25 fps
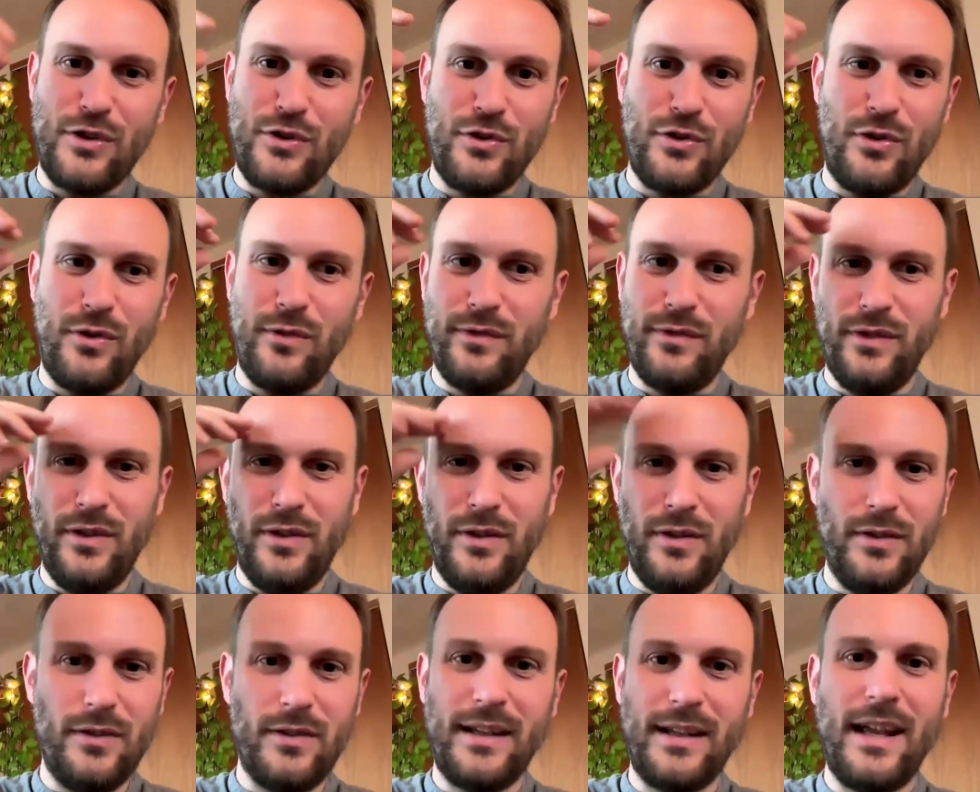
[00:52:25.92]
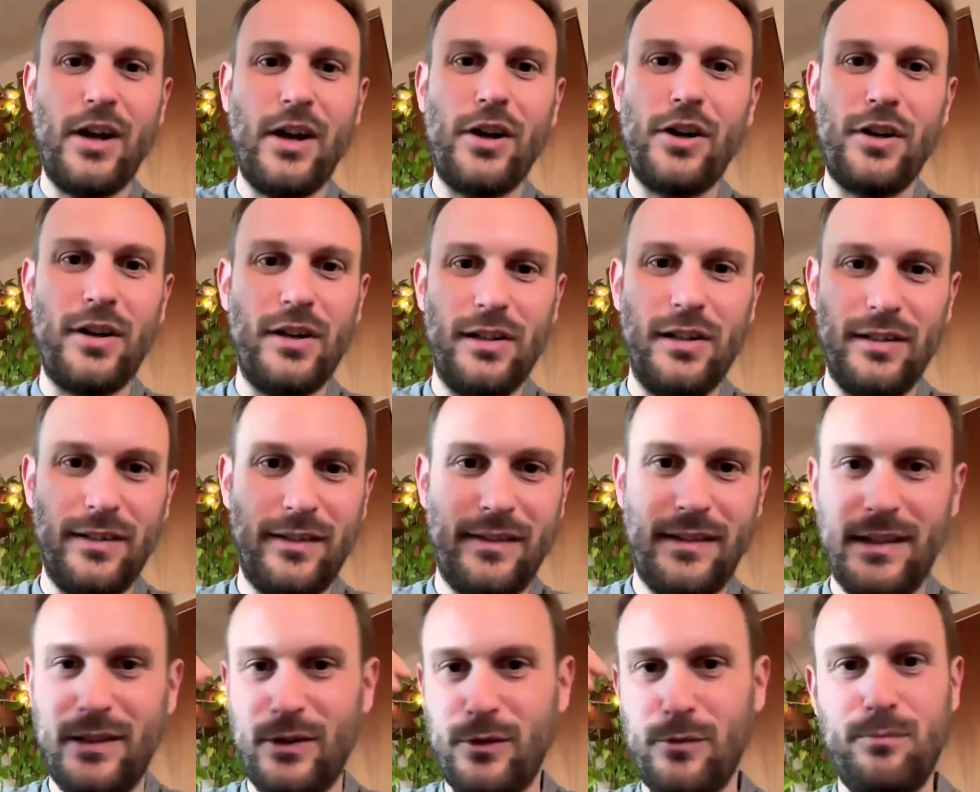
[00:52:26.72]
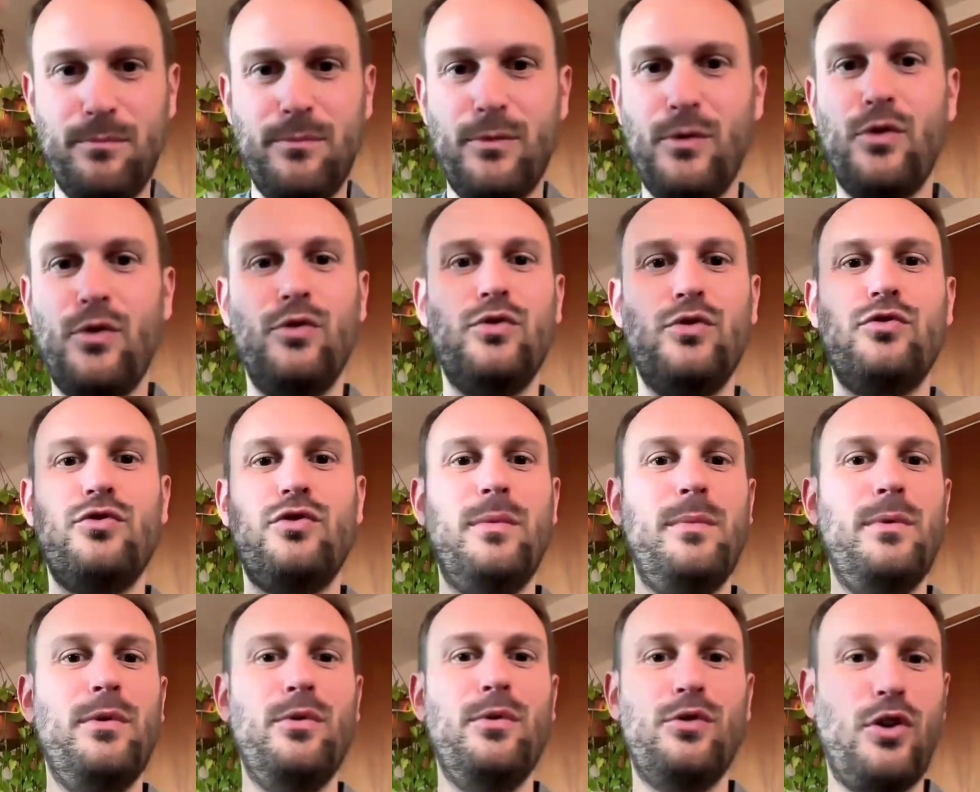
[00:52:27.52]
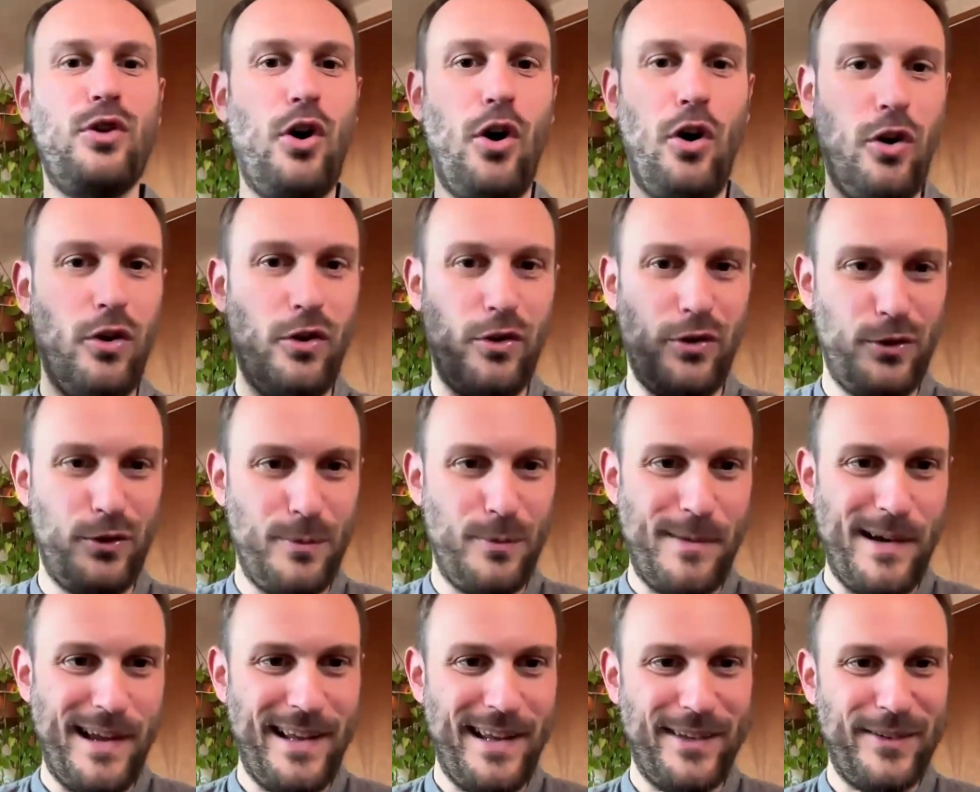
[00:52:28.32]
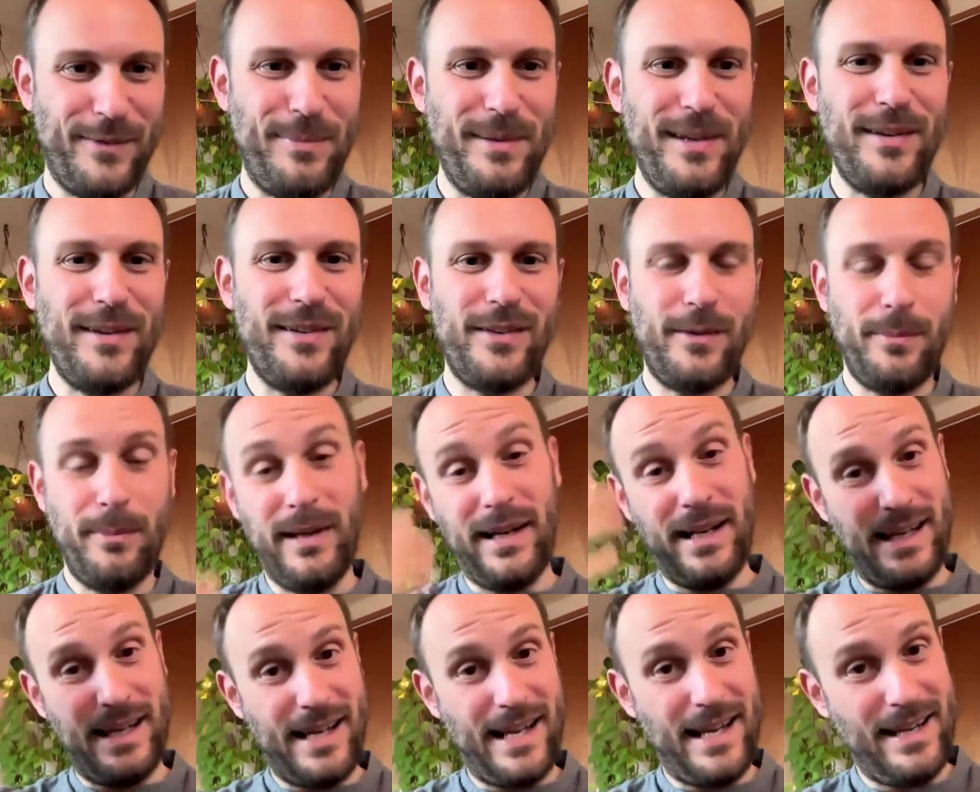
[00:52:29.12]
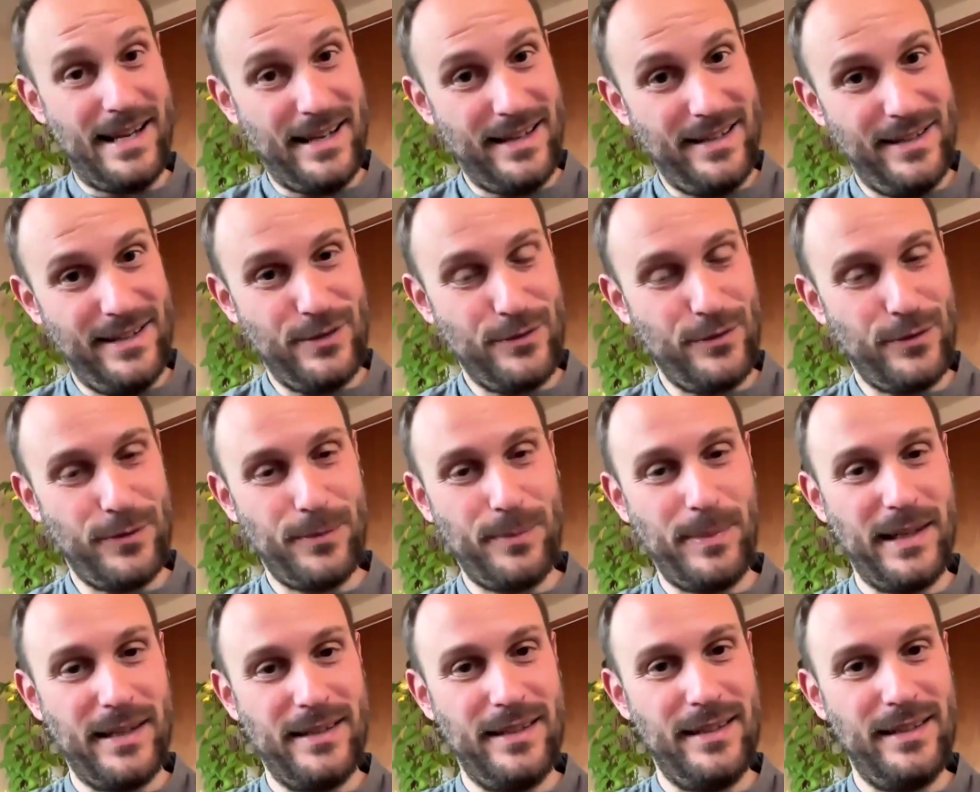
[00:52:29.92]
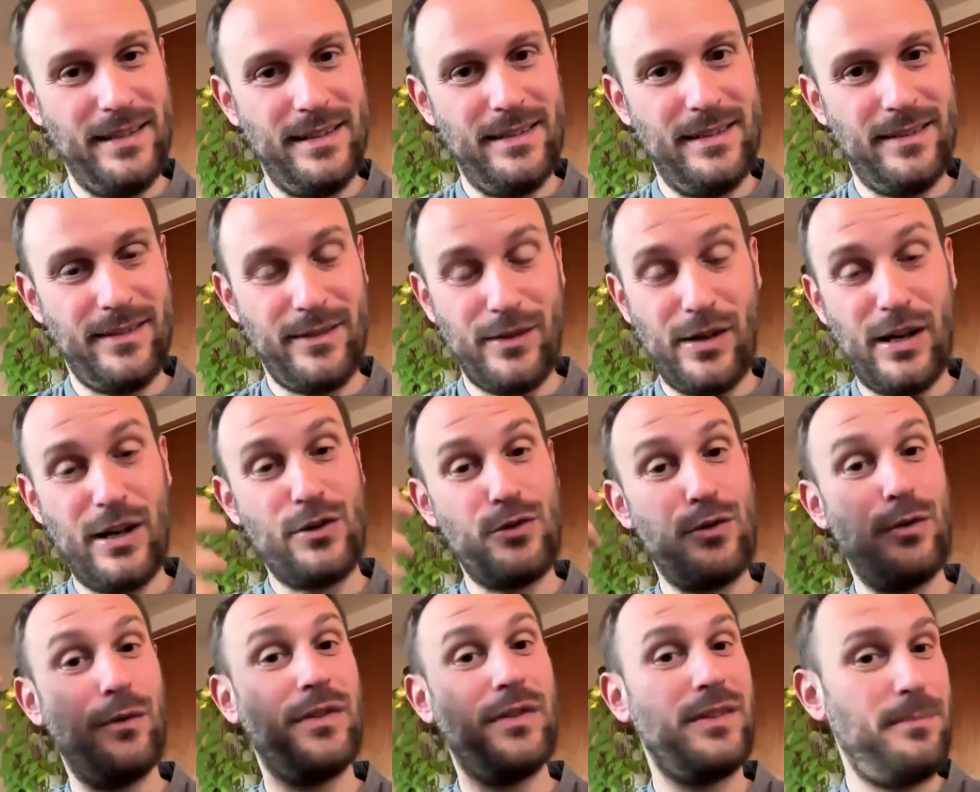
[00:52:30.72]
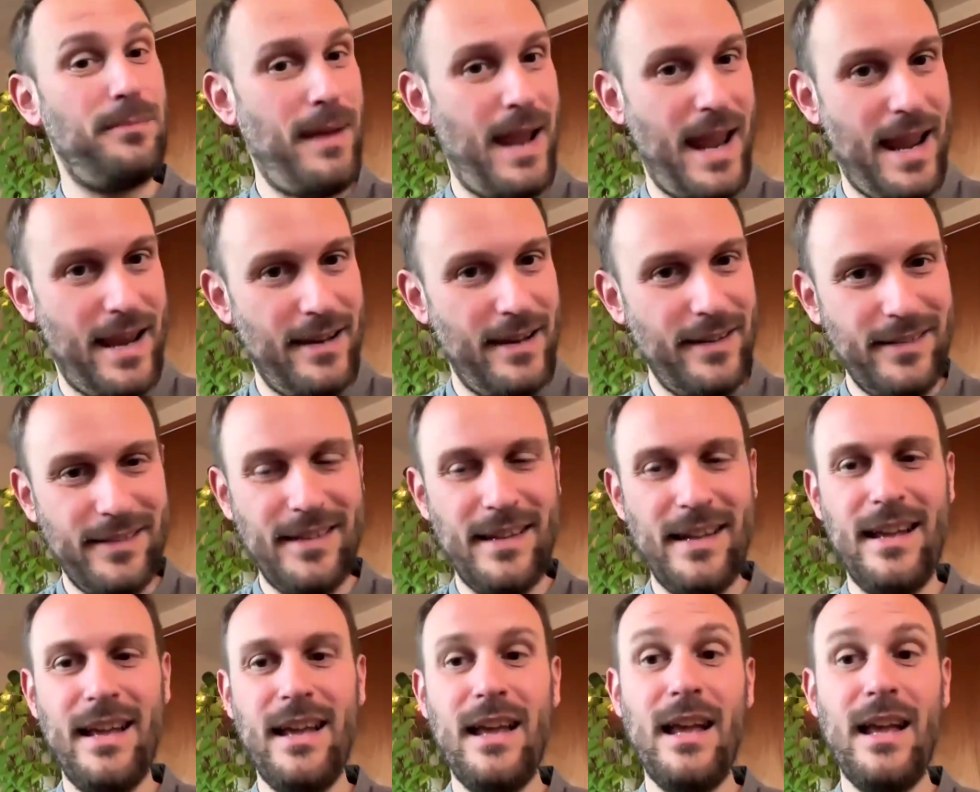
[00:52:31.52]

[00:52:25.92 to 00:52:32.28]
structure of the kernels that contribute color to my experience, but I can introspect the structure of space.